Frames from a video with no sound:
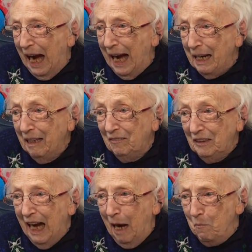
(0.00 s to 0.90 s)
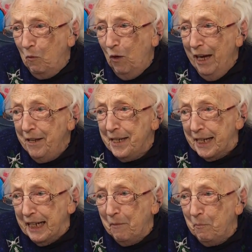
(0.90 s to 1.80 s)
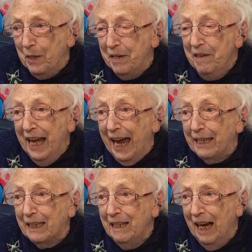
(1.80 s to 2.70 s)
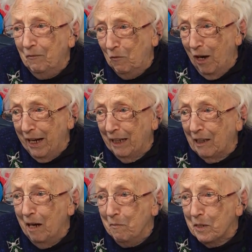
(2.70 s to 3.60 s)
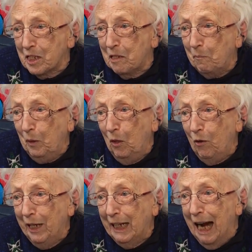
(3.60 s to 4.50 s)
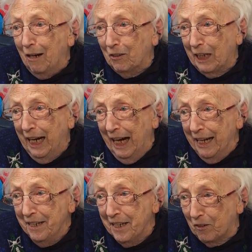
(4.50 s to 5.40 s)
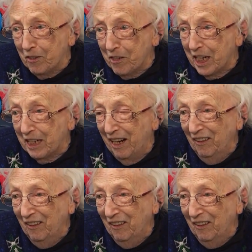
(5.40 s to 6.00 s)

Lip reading: I'm windy, but not when it comes to blowing out candles.